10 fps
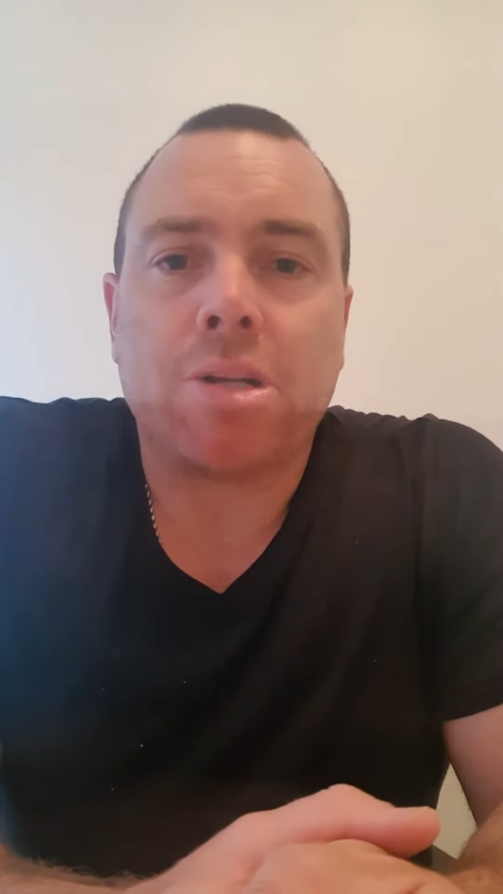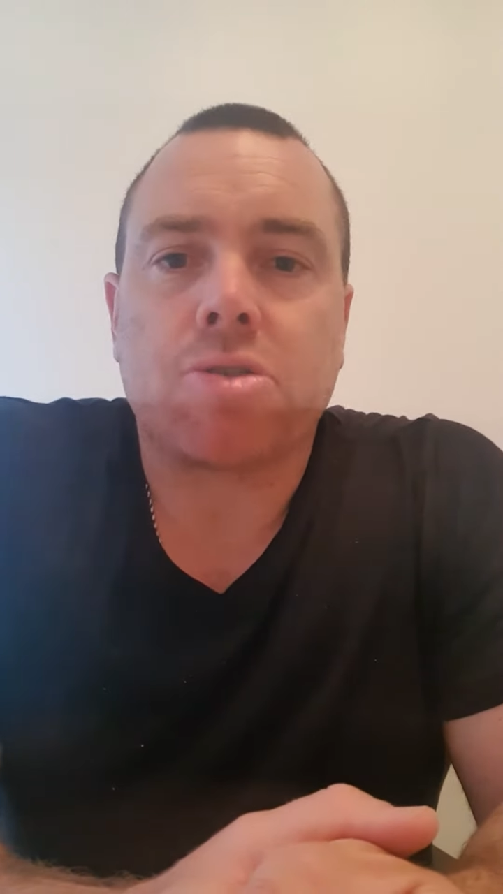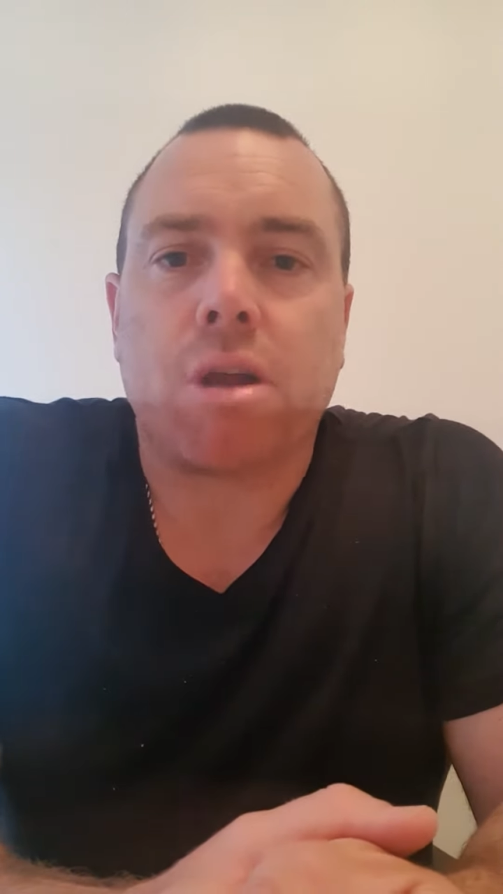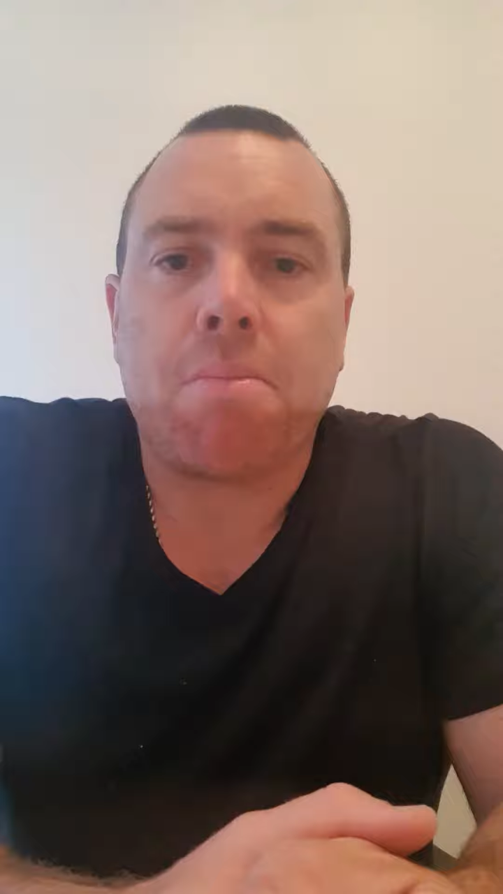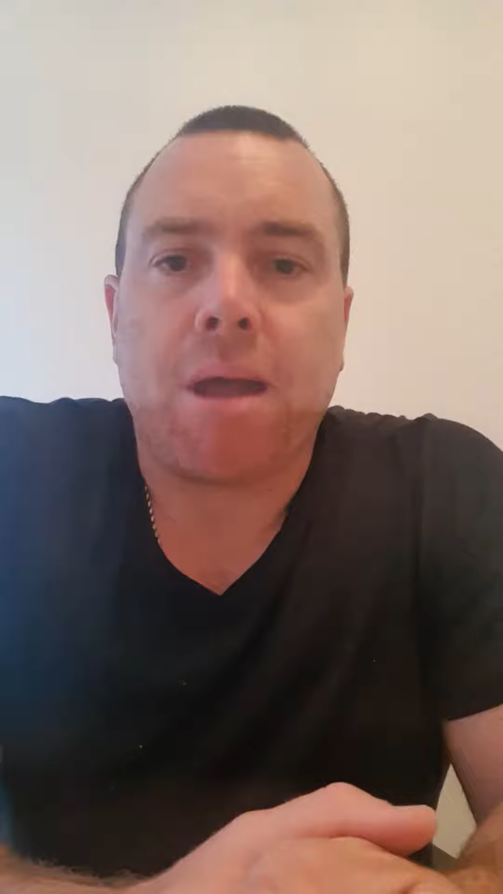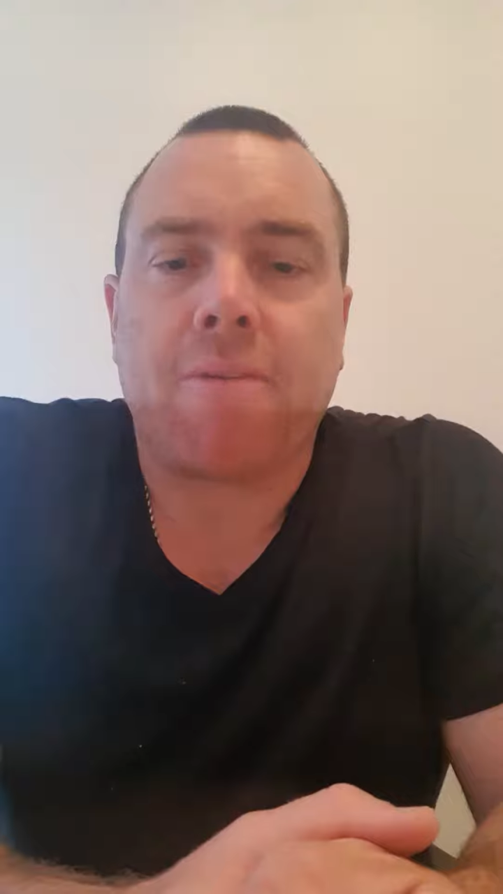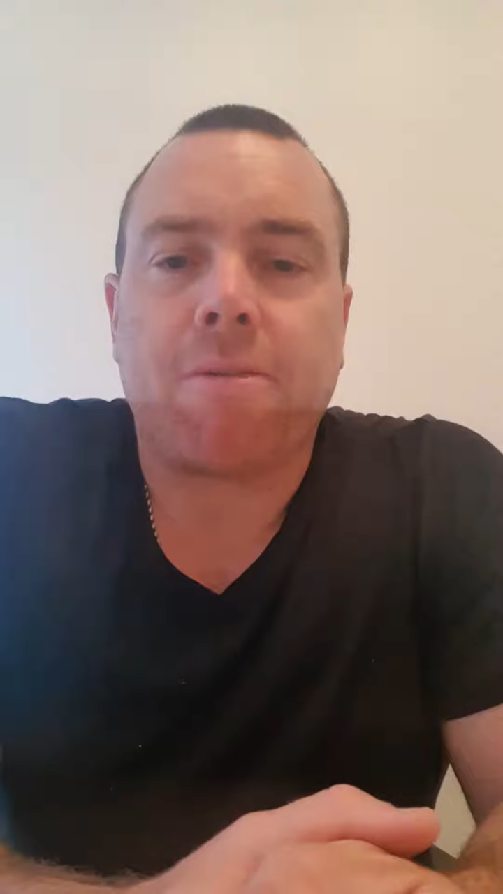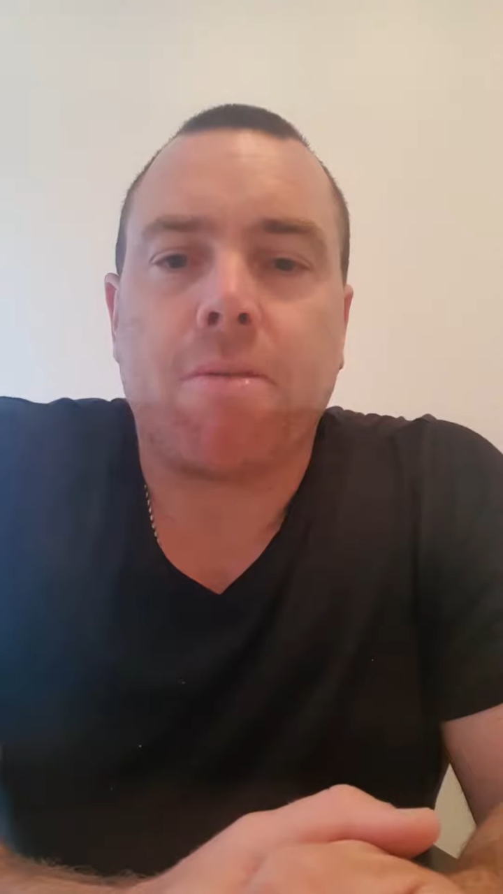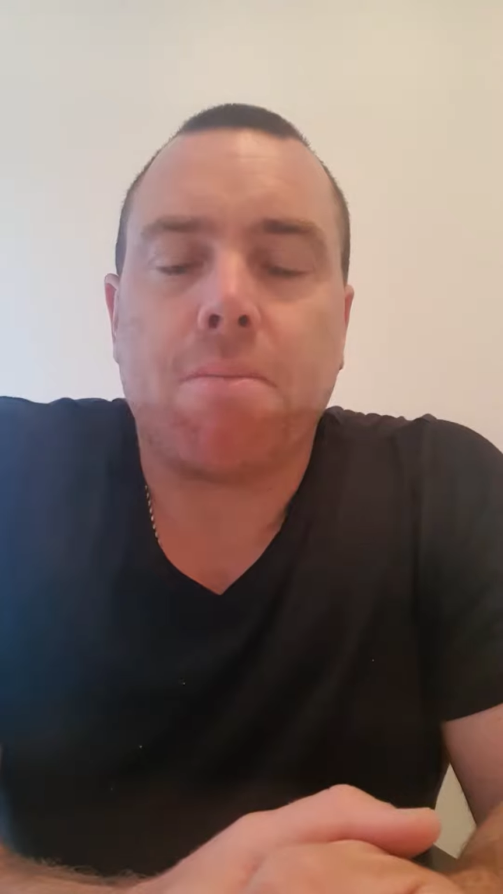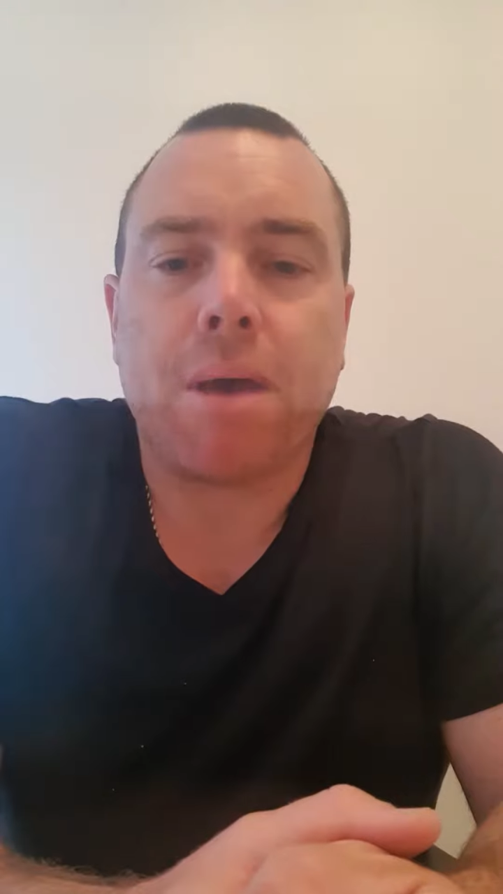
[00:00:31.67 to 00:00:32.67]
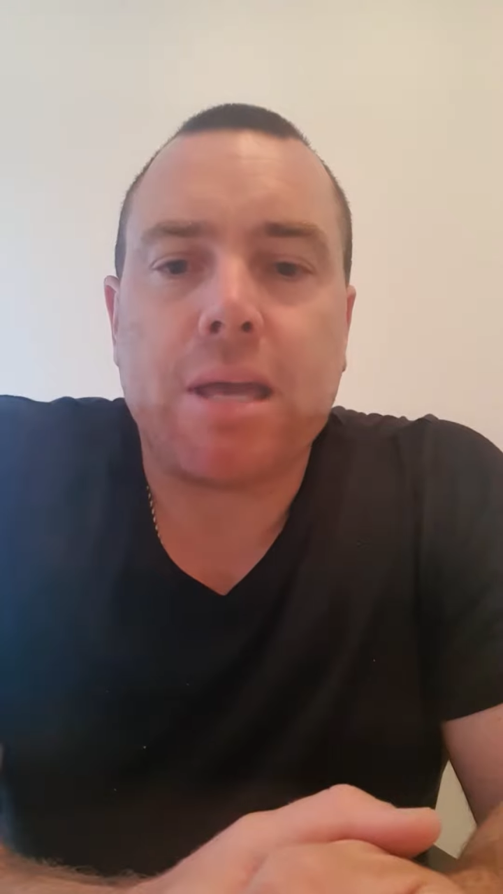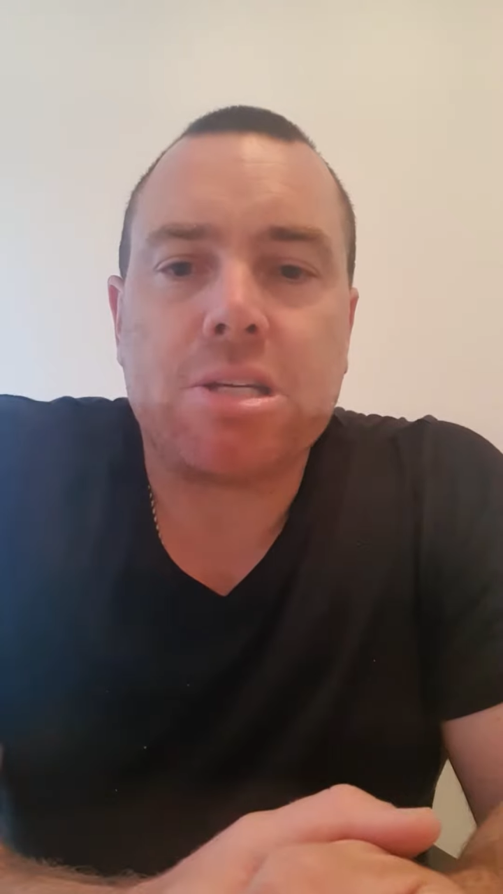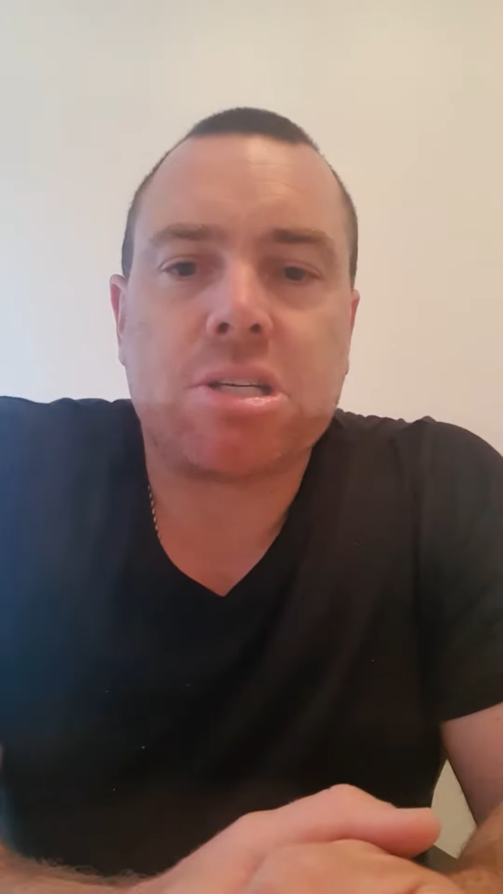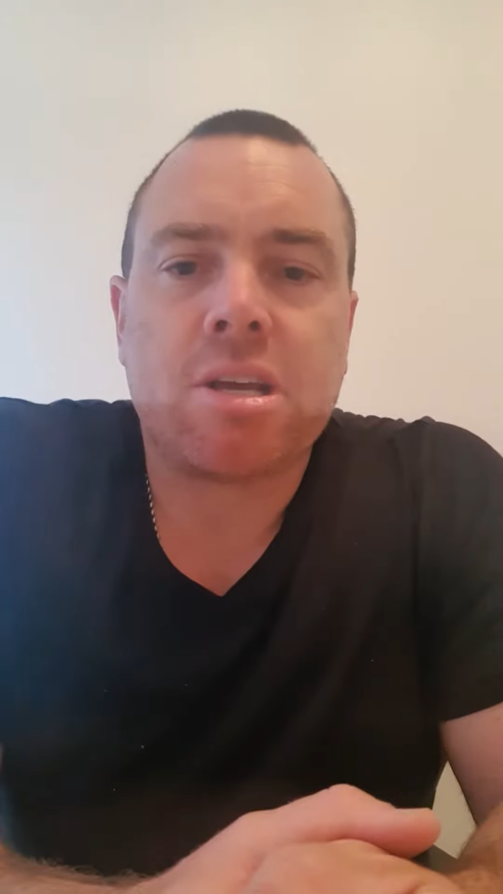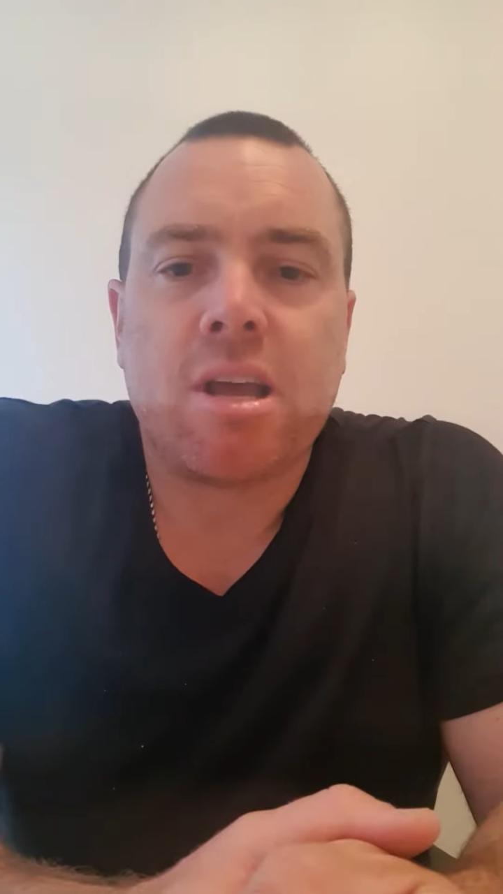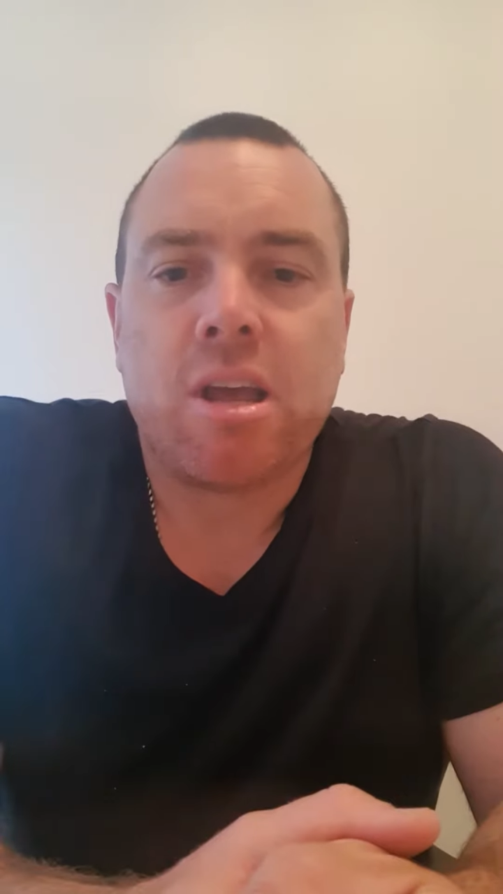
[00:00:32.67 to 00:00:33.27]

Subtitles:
street back from the beach.